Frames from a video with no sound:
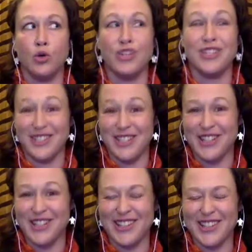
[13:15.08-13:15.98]
she's a
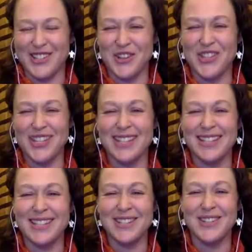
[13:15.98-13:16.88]
teacher at the Strozzi
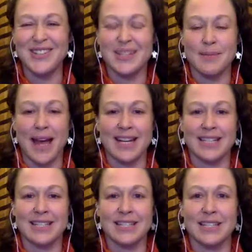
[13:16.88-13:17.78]
Institute,
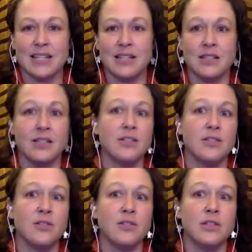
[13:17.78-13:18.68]
Somatics
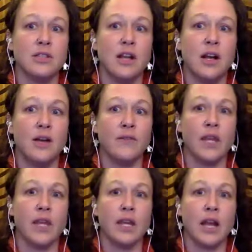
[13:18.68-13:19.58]
Institute
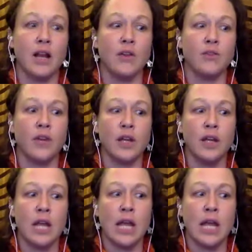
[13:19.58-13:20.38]
in California,